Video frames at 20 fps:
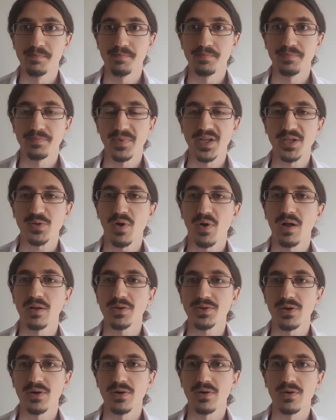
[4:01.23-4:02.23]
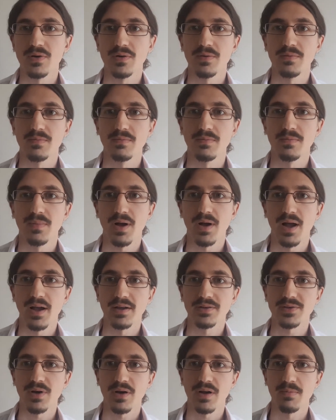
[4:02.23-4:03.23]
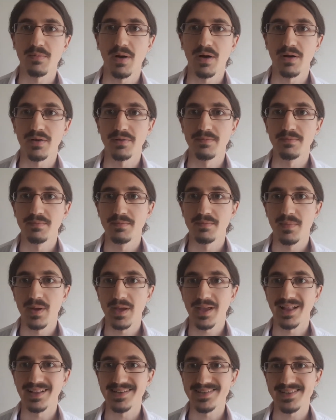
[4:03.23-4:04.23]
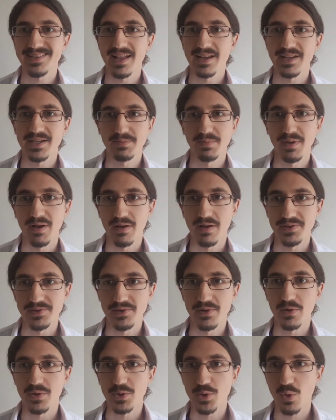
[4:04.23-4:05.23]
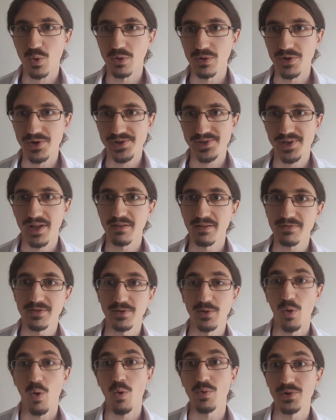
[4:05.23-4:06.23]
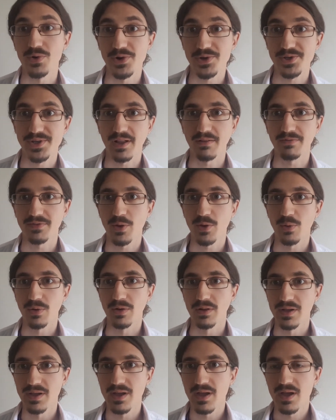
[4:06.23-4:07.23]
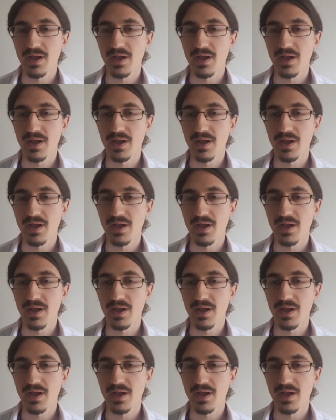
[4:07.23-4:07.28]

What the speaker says: That's why also I talk about calisthenics, because you control yourself, you own yourself totally.